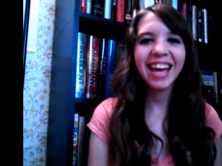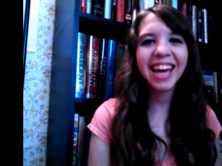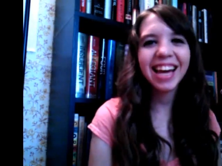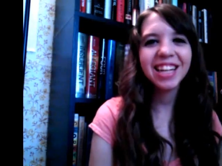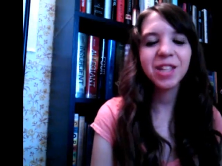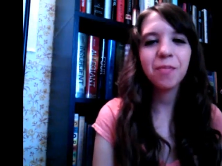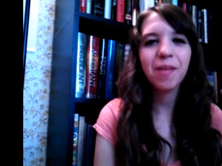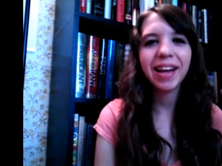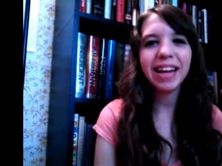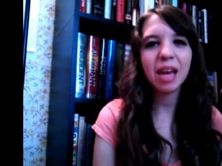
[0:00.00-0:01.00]
Hey guys,
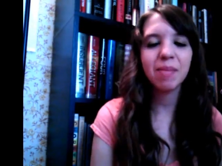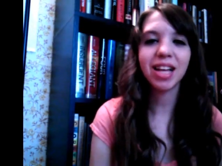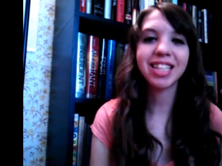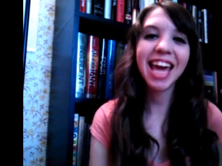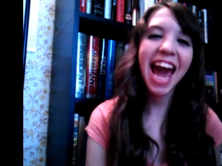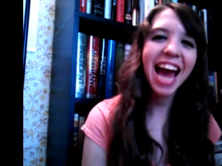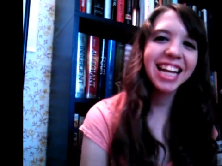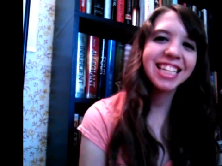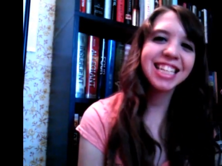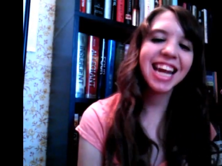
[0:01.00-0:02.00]
my name is Kat
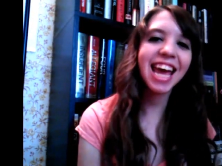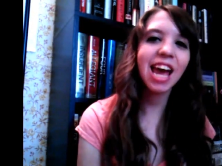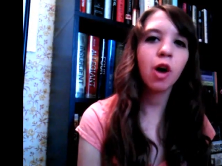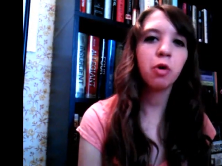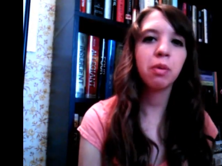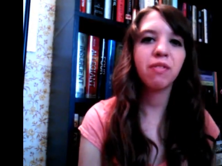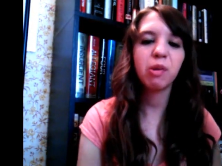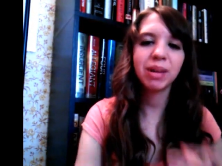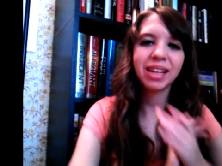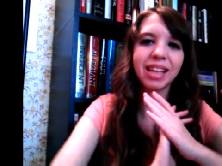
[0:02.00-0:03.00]
and today I will be
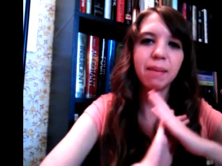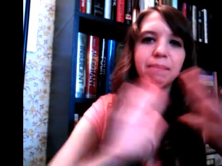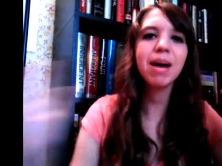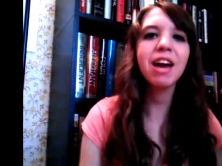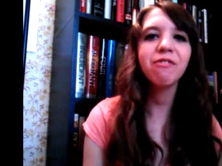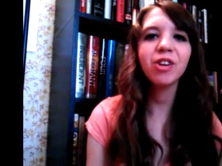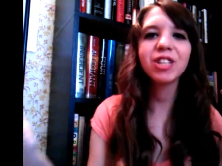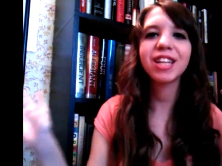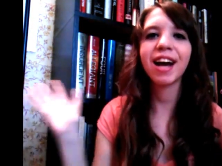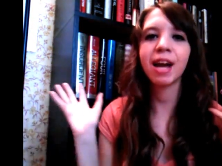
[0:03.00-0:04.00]
filming the My
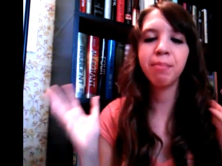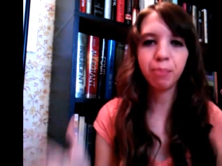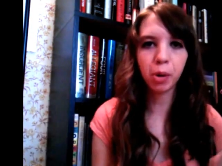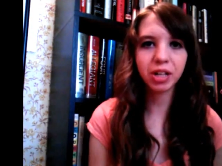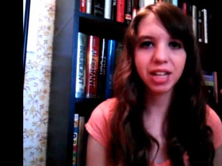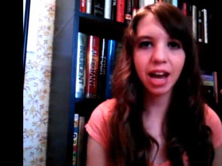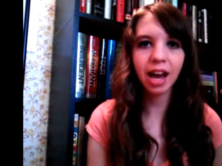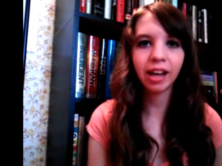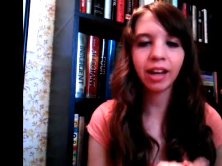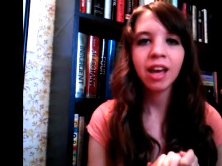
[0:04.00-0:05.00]
First Time book
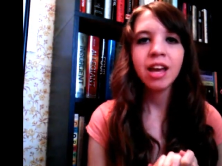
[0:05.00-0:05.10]
tag.